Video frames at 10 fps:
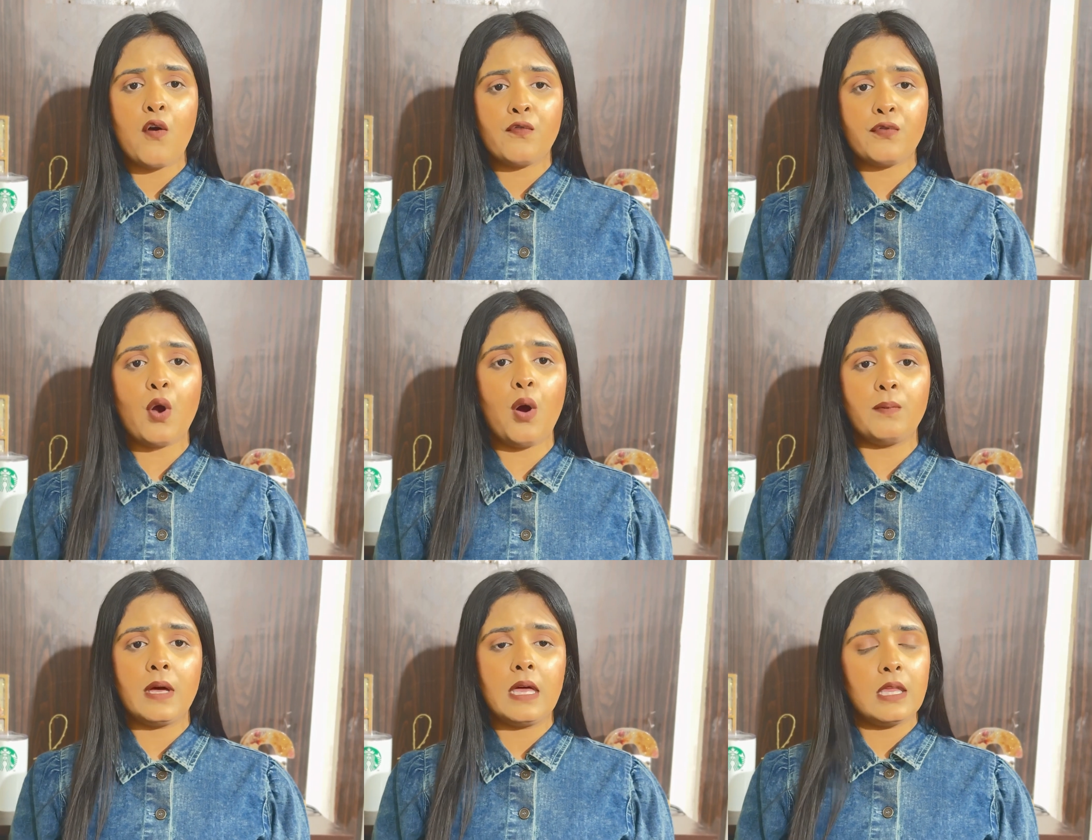
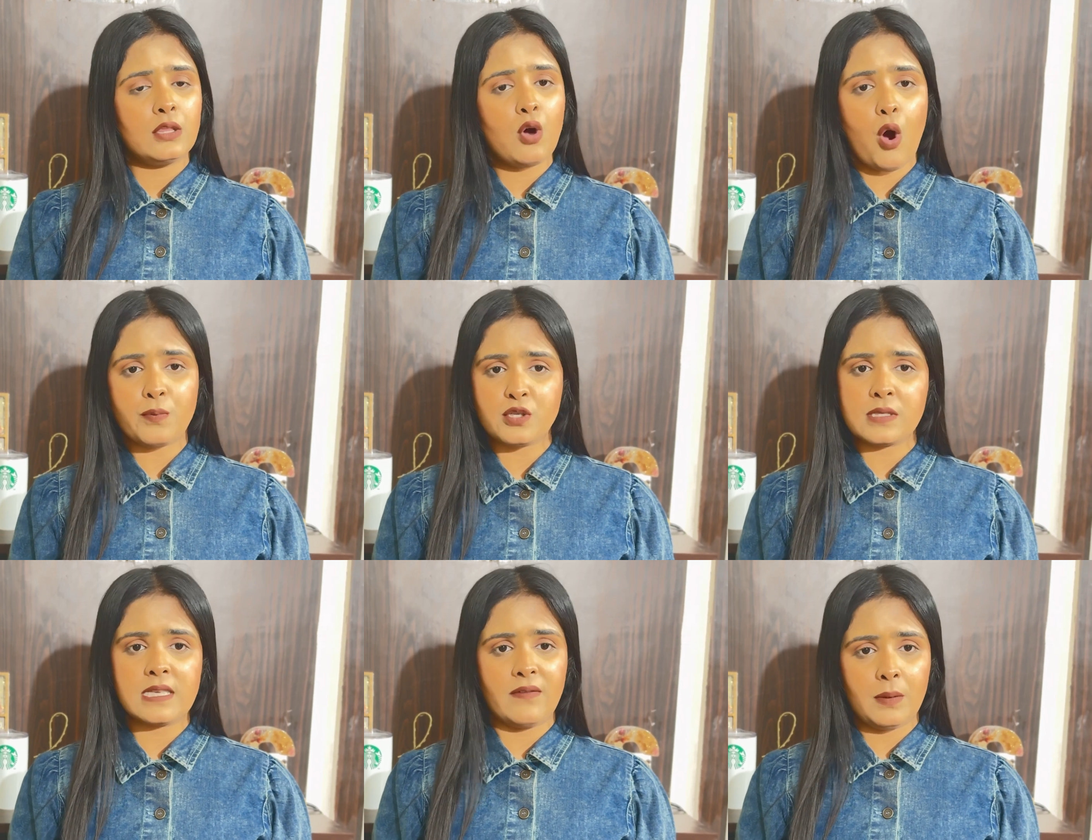from the
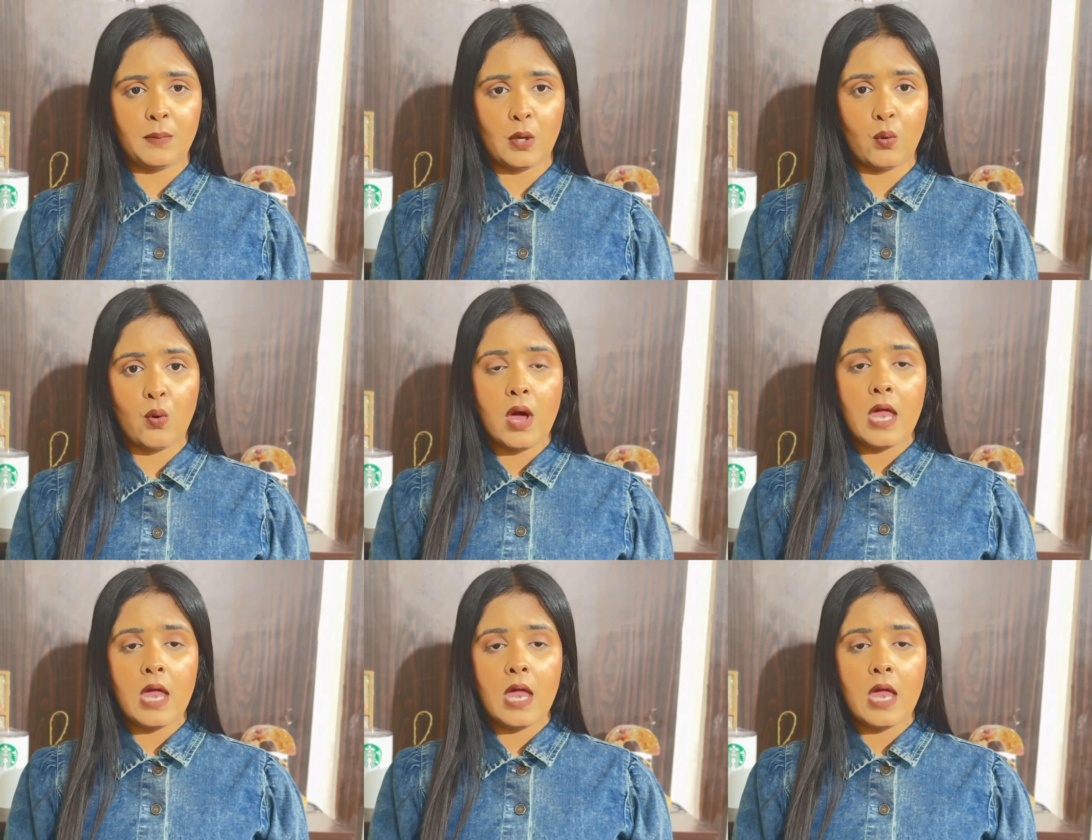options given below.